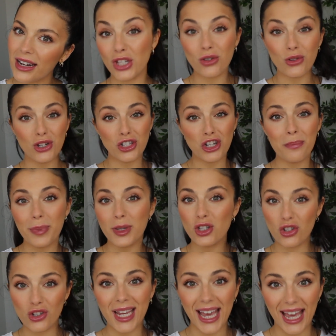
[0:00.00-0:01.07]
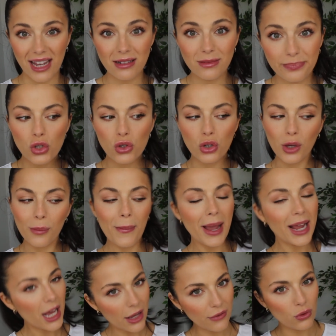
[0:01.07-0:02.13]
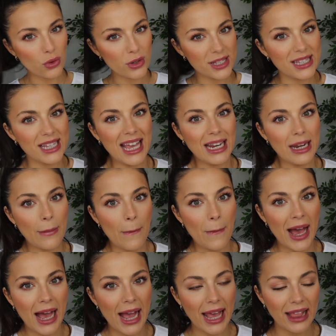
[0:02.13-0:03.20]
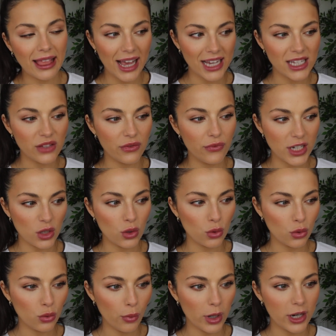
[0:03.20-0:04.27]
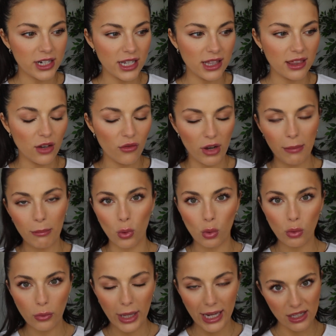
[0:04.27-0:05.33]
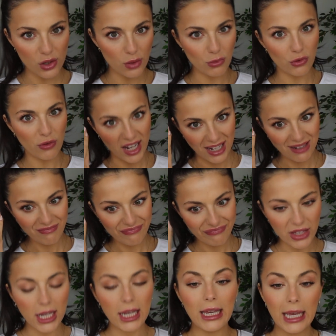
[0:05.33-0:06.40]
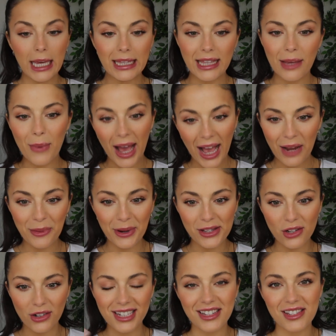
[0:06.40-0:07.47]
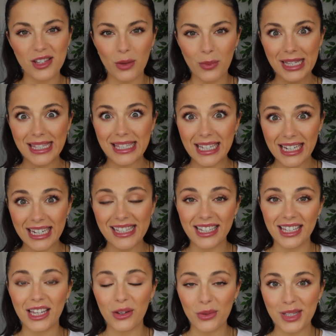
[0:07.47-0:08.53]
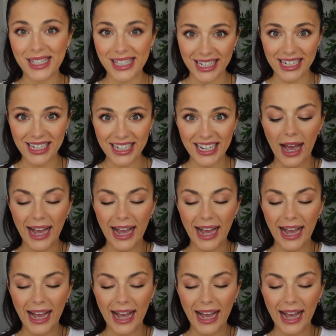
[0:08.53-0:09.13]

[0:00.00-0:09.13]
Just going to jump straight in. So you might have noticed in my last video where I did the rainbow and I zoomed right in, that my eyebrows are needing some serious TLC.